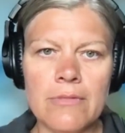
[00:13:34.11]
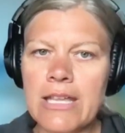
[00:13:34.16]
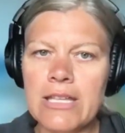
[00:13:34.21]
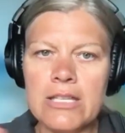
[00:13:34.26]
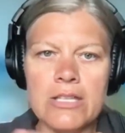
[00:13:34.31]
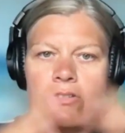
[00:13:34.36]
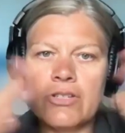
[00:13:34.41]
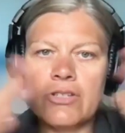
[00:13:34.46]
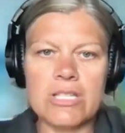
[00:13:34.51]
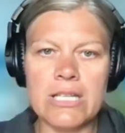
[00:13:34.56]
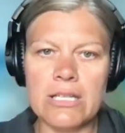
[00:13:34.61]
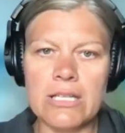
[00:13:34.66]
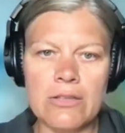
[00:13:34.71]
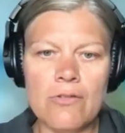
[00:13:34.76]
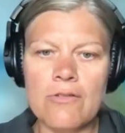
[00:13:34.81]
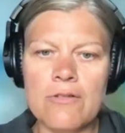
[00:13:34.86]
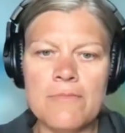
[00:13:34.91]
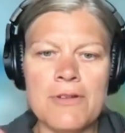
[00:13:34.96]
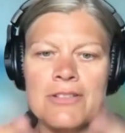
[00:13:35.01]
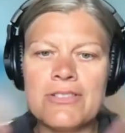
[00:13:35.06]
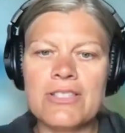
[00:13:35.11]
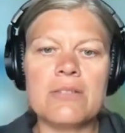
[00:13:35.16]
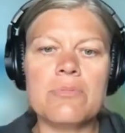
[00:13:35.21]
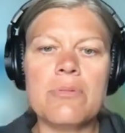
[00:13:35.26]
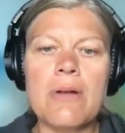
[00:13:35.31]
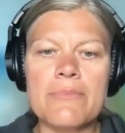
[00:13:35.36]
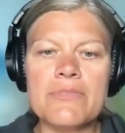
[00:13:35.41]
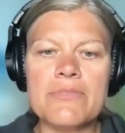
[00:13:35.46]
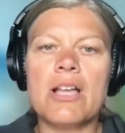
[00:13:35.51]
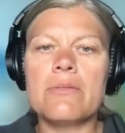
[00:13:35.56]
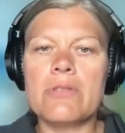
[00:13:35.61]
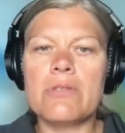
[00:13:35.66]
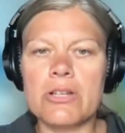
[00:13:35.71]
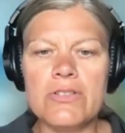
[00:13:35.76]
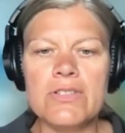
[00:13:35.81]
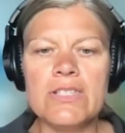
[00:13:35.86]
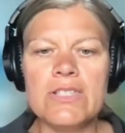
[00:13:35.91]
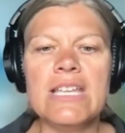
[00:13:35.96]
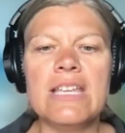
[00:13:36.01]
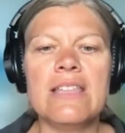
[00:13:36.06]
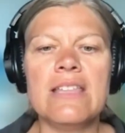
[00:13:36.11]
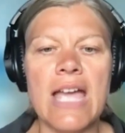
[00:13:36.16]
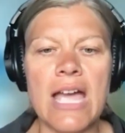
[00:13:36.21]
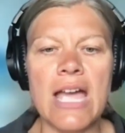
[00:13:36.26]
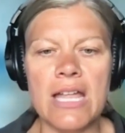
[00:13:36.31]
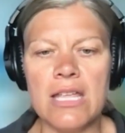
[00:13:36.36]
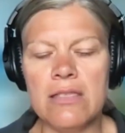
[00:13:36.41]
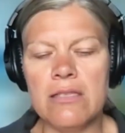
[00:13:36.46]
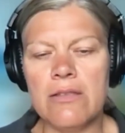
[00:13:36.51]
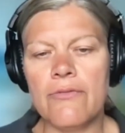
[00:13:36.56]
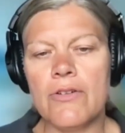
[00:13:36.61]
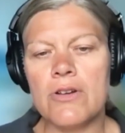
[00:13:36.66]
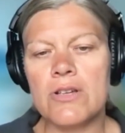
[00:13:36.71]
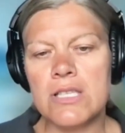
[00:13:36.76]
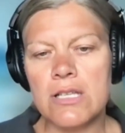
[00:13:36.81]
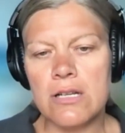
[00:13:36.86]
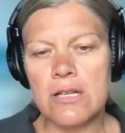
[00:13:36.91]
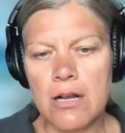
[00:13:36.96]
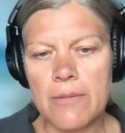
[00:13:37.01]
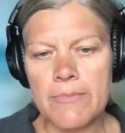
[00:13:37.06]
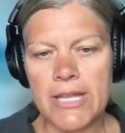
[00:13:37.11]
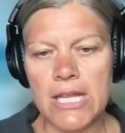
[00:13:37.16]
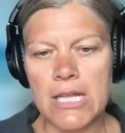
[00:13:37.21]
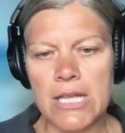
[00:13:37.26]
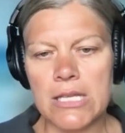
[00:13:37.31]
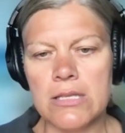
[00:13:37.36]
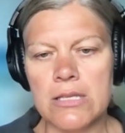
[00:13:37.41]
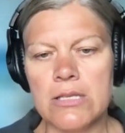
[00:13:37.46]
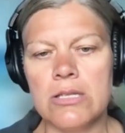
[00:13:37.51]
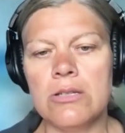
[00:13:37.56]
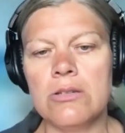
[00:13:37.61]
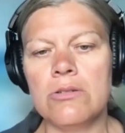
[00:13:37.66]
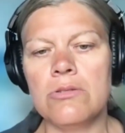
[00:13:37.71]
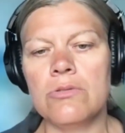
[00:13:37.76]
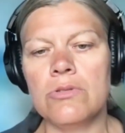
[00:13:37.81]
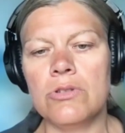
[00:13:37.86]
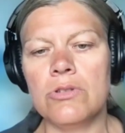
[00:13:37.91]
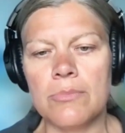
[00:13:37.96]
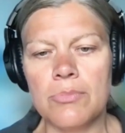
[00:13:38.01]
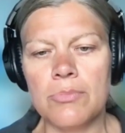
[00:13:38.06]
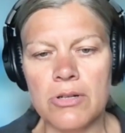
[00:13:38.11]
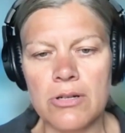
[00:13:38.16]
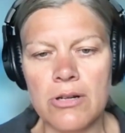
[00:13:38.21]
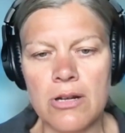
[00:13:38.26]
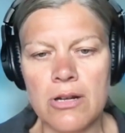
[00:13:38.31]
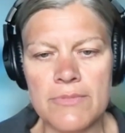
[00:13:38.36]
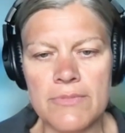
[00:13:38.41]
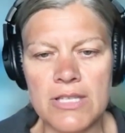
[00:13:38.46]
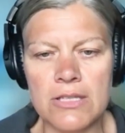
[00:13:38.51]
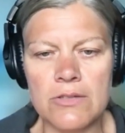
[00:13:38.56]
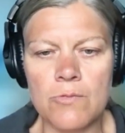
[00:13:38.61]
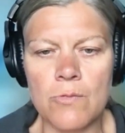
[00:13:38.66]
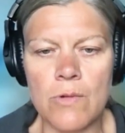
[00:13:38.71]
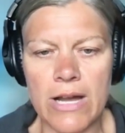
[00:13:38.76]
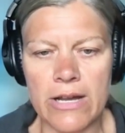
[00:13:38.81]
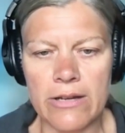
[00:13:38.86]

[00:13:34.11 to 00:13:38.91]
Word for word: Like you just get the hormones and the problem solved. Are you seeing that in the folks that are coming into your programs as oh,